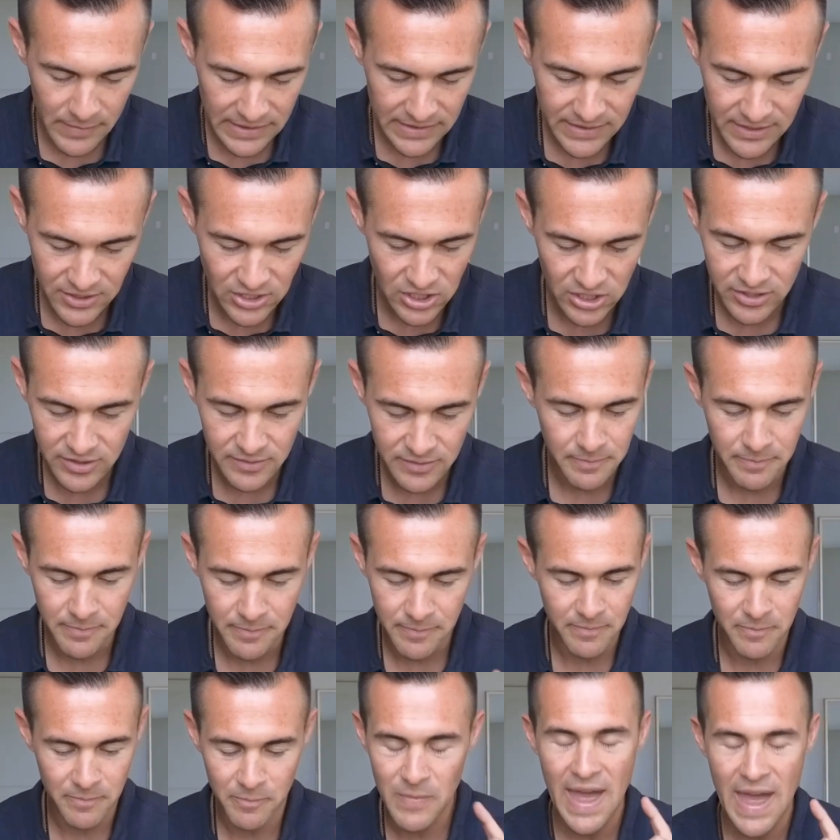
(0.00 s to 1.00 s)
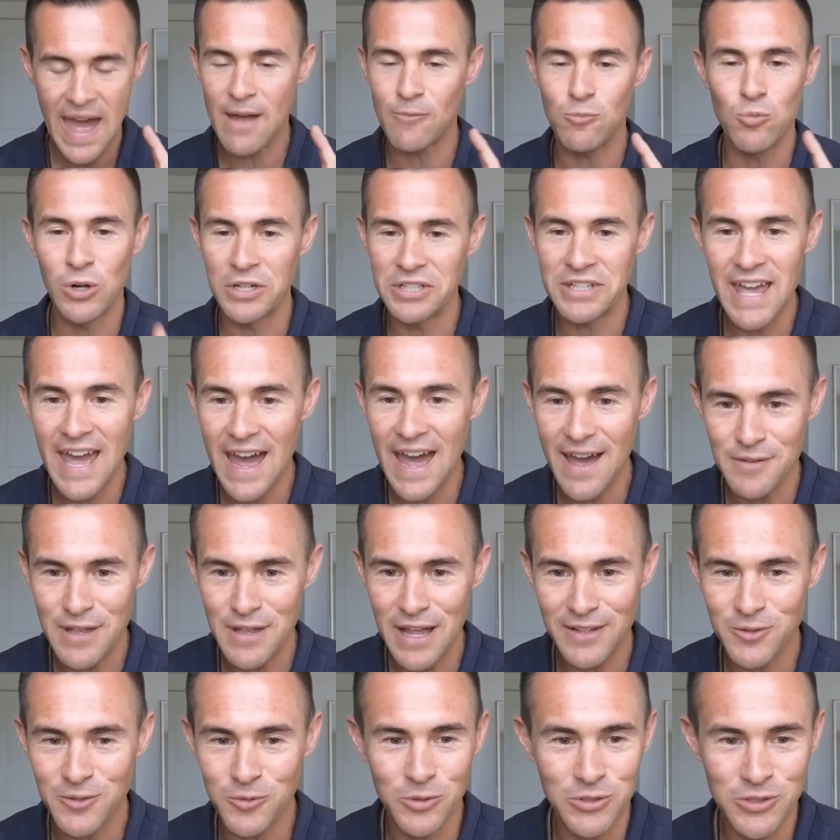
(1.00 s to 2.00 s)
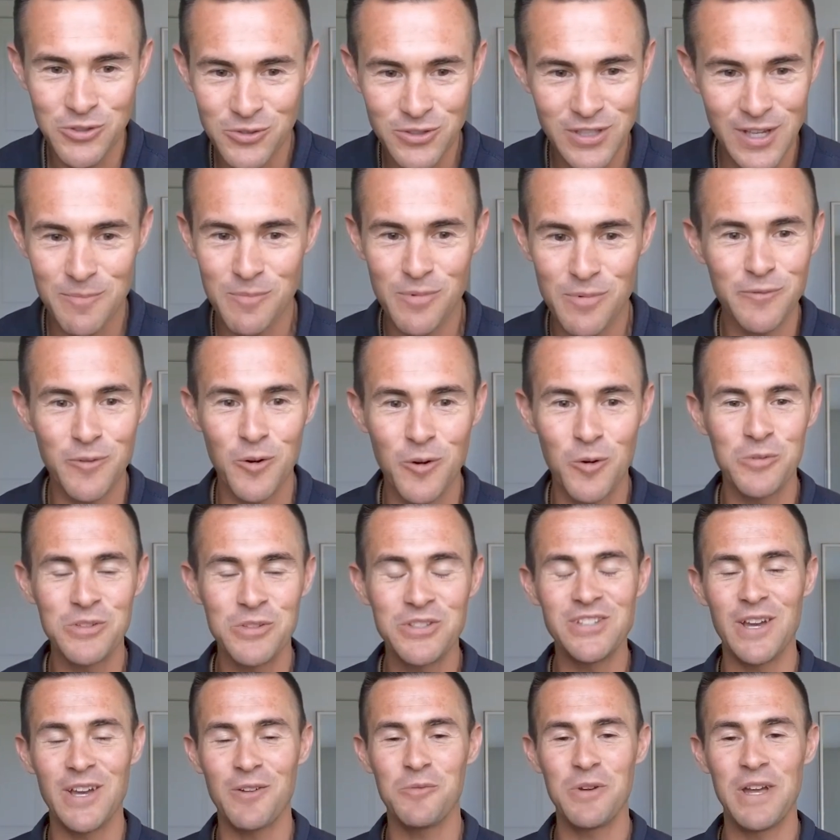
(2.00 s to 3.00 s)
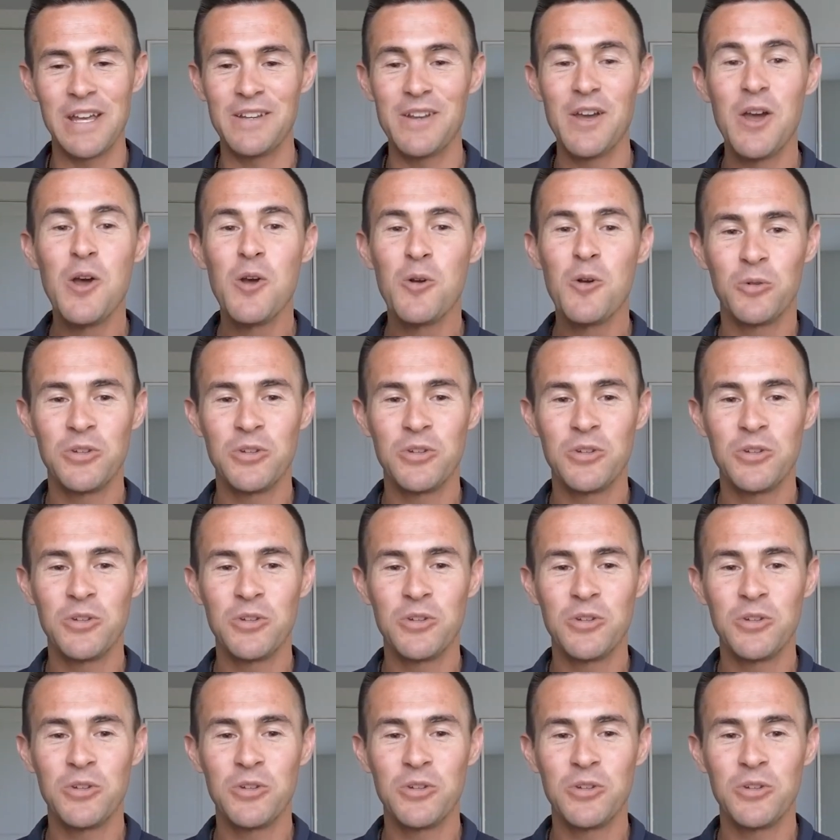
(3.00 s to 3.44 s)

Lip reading: me to just add one caveat to what you said before we segued,